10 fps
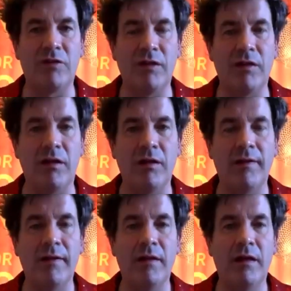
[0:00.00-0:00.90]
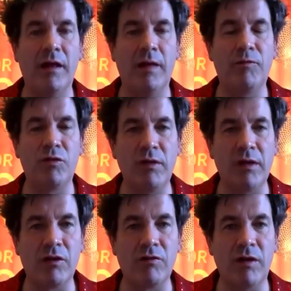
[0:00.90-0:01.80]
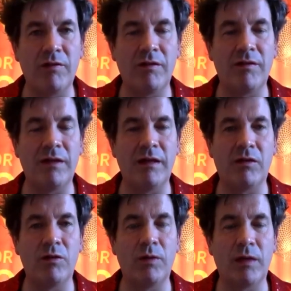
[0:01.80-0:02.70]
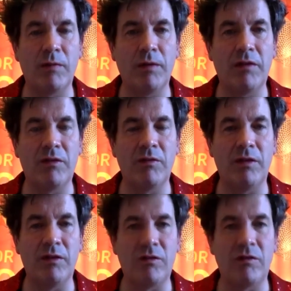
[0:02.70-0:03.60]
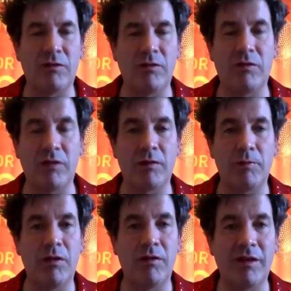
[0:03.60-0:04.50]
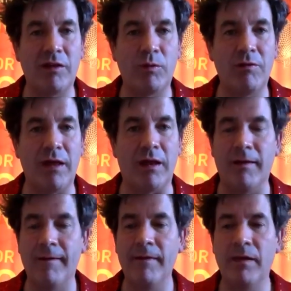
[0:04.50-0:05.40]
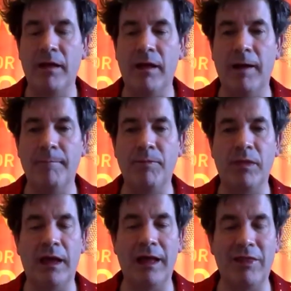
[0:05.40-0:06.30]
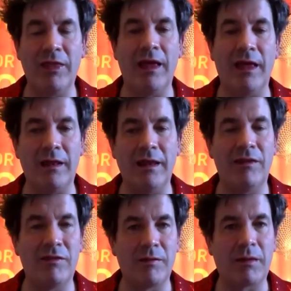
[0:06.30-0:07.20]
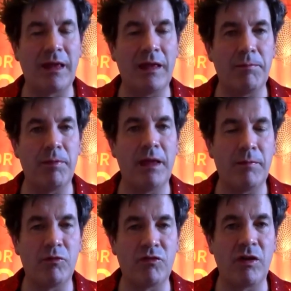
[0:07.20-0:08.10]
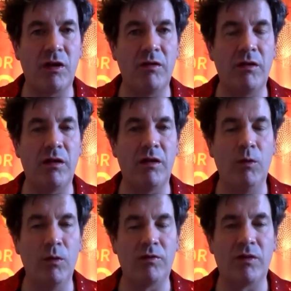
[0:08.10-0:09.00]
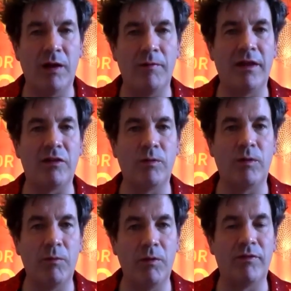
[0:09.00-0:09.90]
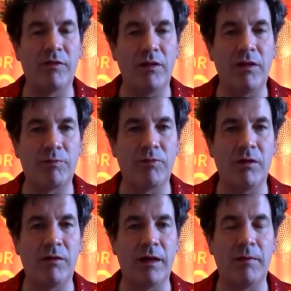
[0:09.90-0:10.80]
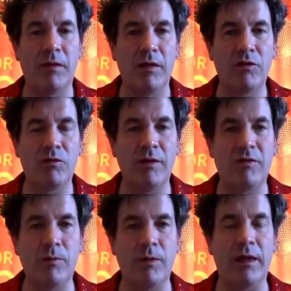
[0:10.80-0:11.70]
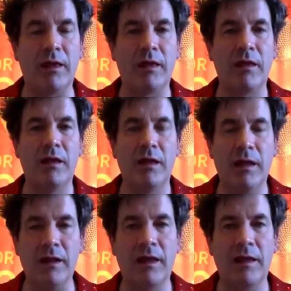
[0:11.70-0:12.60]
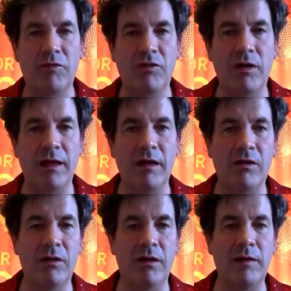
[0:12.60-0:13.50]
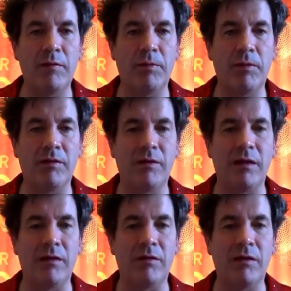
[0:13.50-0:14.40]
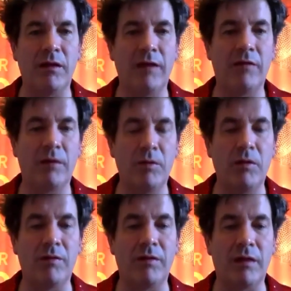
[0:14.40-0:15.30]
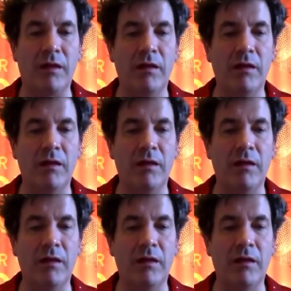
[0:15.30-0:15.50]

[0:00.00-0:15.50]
other during a crisis, and how good we can be to the communities we're in. And that needs to keep being shown all the time, and that's why I want to do this program twice a week and keep showing how good the Labour Party is as a community.